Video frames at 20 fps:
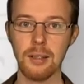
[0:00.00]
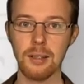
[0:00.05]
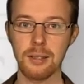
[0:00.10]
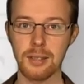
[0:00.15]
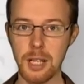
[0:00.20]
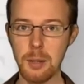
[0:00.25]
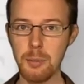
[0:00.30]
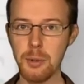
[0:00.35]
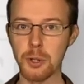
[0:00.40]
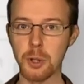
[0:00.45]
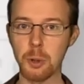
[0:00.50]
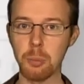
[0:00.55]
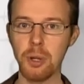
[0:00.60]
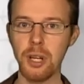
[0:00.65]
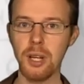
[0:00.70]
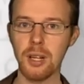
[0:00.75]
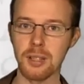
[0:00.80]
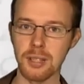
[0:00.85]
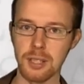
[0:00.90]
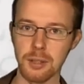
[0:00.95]
Some
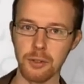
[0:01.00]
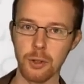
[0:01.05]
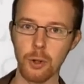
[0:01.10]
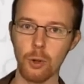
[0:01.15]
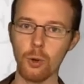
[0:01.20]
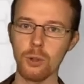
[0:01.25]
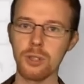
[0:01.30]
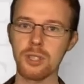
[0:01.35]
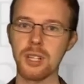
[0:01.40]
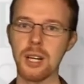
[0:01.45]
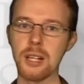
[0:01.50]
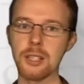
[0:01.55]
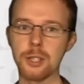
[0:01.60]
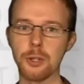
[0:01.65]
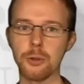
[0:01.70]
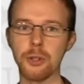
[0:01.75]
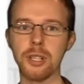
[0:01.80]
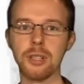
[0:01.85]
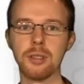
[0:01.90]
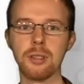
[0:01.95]
Europeans have called
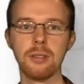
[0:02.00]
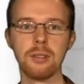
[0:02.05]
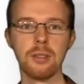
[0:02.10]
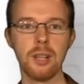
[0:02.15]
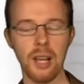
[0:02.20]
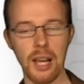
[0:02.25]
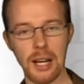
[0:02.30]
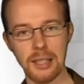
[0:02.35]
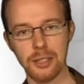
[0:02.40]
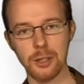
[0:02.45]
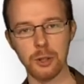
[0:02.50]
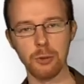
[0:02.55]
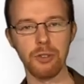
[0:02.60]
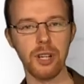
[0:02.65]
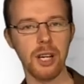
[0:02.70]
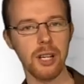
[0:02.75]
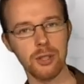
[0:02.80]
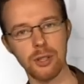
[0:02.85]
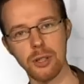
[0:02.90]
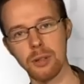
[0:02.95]
Sanskrit the Latin of
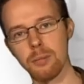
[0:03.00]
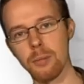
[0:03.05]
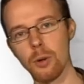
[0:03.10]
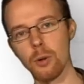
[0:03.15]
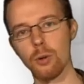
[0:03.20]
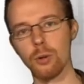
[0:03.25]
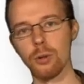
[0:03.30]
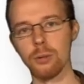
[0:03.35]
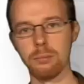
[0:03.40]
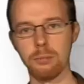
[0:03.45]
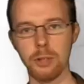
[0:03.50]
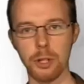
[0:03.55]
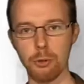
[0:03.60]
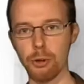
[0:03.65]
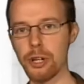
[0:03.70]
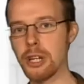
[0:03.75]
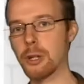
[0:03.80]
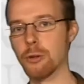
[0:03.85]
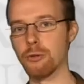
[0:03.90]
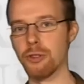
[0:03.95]
Asia, or the
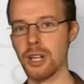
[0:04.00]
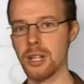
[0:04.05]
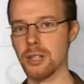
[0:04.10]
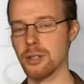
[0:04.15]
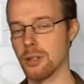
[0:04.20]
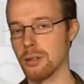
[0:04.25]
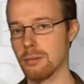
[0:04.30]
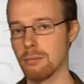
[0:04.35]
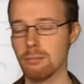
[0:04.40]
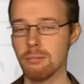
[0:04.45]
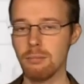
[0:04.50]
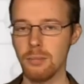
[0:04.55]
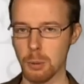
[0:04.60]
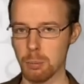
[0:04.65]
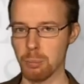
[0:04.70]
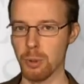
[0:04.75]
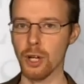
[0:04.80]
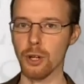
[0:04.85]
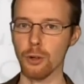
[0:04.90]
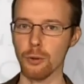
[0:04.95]
Greek of Asia,
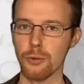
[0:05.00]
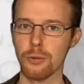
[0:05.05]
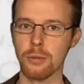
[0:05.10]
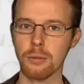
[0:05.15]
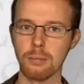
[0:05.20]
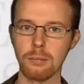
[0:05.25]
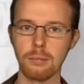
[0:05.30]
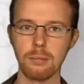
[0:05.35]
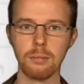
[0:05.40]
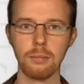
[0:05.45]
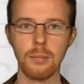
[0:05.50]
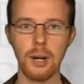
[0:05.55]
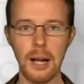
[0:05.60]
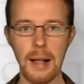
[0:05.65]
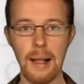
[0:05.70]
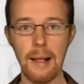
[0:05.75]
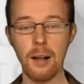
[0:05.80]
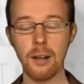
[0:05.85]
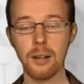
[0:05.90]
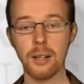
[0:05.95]
or both.
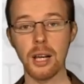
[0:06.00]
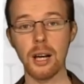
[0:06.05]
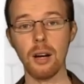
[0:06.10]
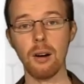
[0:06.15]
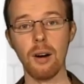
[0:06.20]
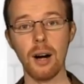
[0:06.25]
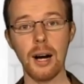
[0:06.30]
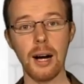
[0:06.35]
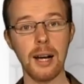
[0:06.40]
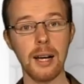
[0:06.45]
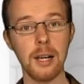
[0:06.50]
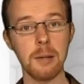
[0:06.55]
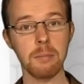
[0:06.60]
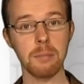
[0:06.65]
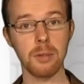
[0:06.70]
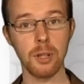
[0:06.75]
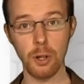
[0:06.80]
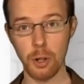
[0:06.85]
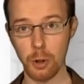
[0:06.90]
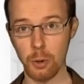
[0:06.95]
Now,
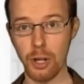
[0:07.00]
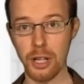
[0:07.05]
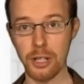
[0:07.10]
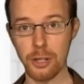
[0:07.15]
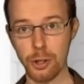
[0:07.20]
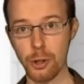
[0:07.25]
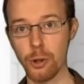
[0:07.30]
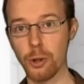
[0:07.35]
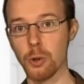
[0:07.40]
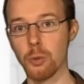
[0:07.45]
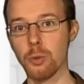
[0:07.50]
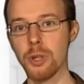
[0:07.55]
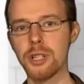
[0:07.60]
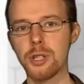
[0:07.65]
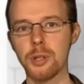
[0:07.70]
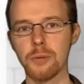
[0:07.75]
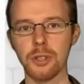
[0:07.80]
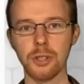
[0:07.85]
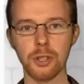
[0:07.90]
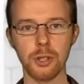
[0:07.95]
I'm not quite sure
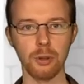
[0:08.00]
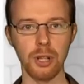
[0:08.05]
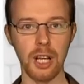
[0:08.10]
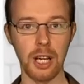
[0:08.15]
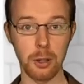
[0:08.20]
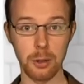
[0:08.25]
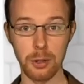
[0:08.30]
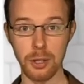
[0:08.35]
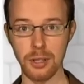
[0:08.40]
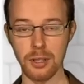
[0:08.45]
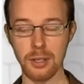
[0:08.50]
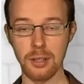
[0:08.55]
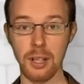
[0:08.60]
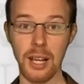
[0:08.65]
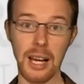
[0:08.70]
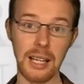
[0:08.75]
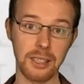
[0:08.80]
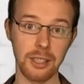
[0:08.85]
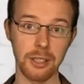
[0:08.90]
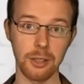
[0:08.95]
which of the two languages,
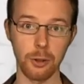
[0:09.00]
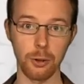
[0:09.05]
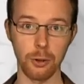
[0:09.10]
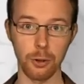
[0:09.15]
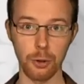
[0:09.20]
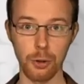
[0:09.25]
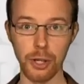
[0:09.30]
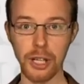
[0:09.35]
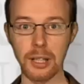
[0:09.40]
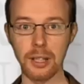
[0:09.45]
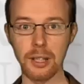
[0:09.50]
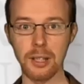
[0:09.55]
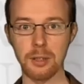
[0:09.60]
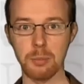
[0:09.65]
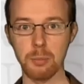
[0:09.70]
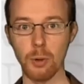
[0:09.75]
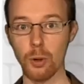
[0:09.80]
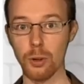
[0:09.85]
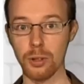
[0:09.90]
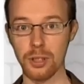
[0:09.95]
Latin or Greek,
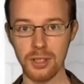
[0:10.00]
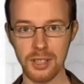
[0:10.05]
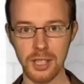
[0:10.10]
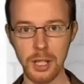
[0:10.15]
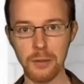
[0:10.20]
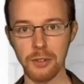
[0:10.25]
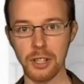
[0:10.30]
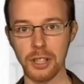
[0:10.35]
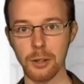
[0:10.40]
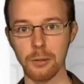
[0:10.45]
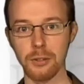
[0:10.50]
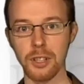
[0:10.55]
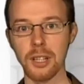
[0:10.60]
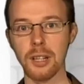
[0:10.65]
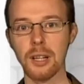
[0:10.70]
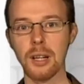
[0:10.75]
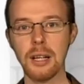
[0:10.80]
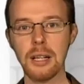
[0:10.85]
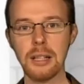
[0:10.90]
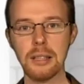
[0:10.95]
is more deserving of
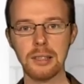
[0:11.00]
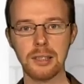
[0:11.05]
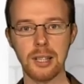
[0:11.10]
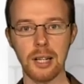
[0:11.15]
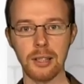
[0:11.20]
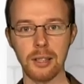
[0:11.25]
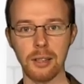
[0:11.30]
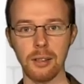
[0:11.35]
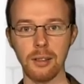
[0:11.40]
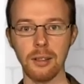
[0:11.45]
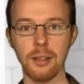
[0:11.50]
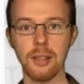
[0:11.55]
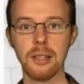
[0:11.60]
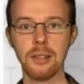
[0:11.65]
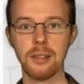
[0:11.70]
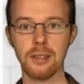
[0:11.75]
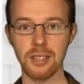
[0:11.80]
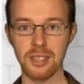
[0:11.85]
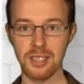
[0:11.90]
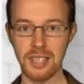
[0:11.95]
the title
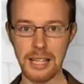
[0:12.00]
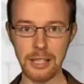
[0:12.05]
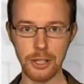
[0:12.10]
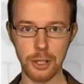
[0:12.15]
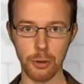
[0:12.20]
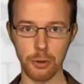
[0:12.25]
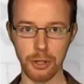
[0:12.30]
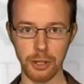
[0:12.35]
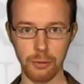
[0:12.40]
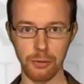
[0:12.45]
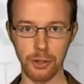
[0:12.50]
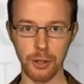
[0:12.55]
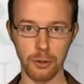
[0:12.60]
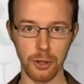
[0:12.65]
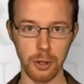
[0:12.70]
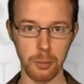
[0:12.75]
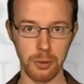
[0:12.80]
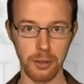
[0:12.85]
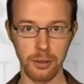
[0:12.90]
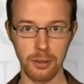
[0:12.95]
the Sanskrit of
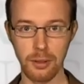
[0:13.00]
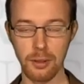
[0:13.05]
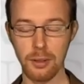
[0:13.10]
Europe.